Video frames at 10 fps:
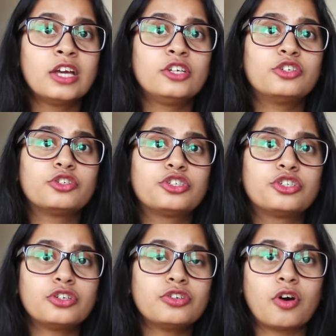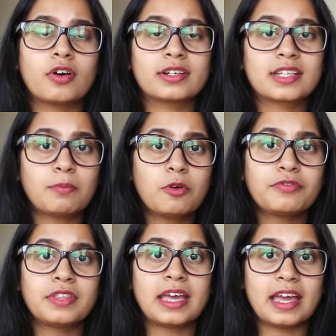You should not, some
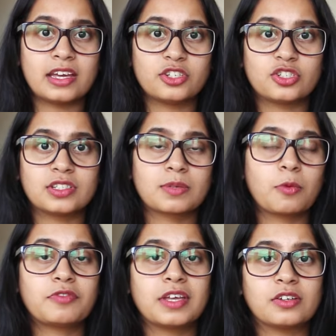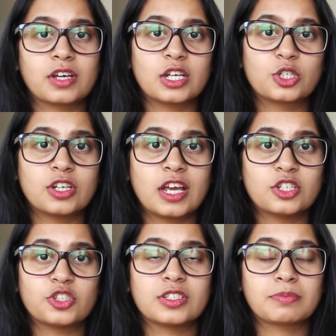of the education
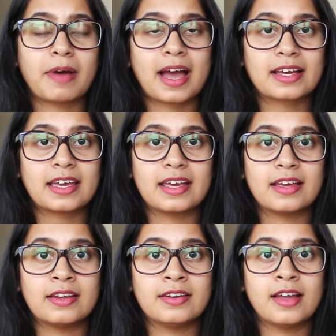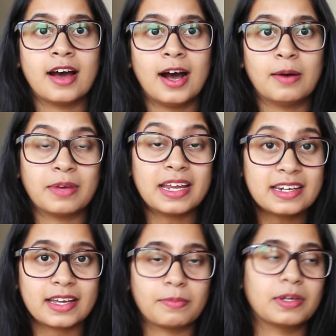agents back in
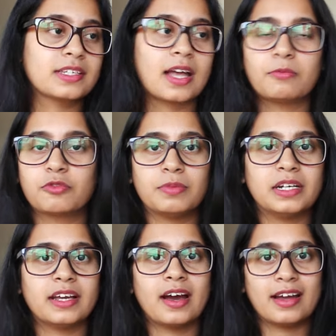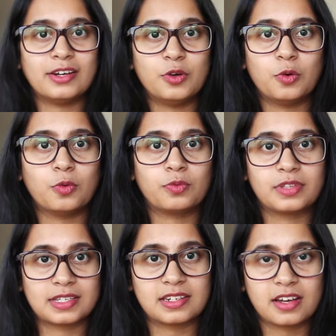India, because I'm from India, I know
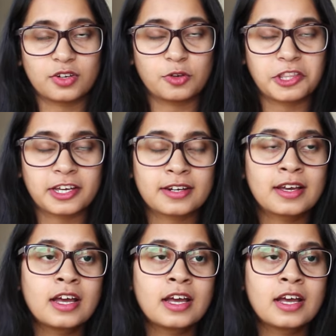the scenario there.